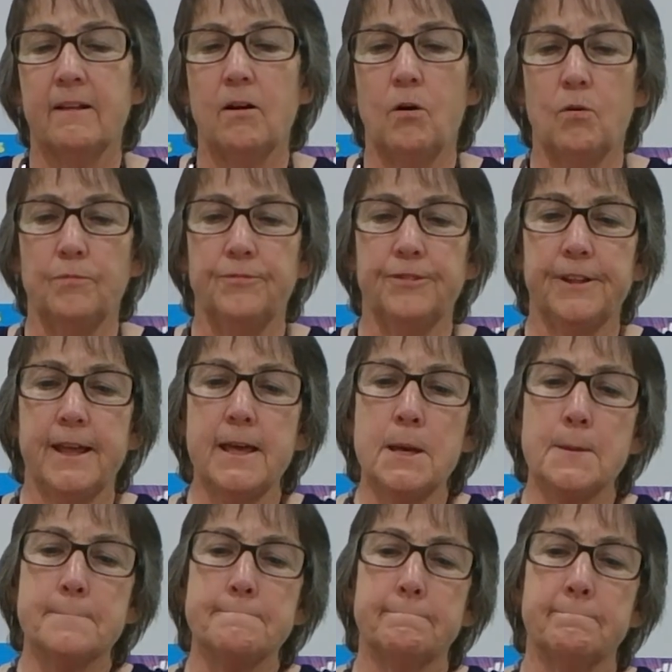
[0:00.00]
Hopefully,
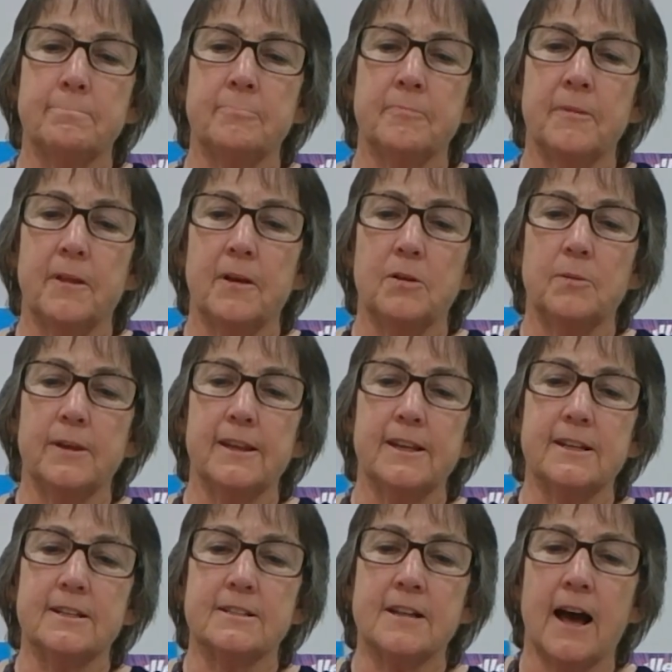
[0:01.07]
you can
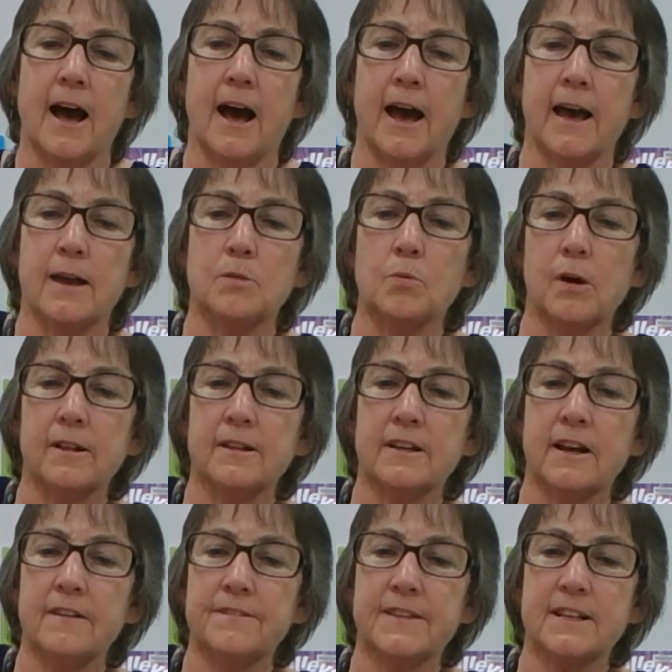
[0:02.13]
get it tied well
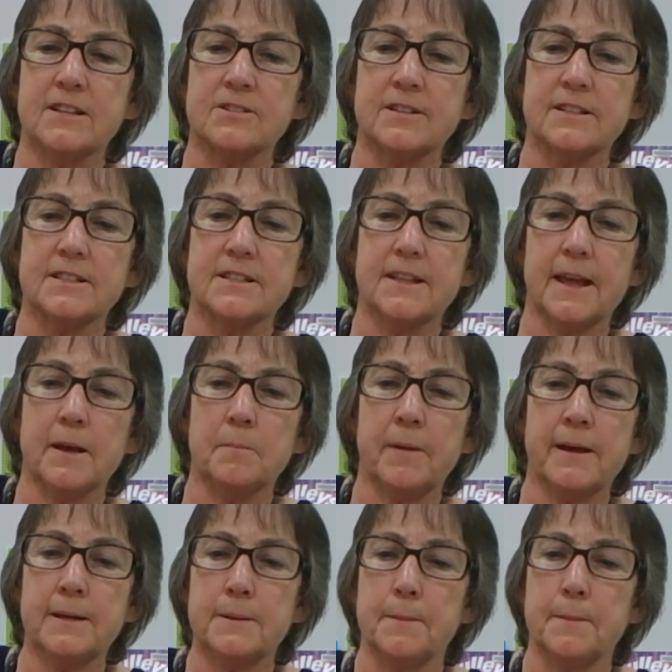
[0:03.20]
enough that it's going to stay a bit.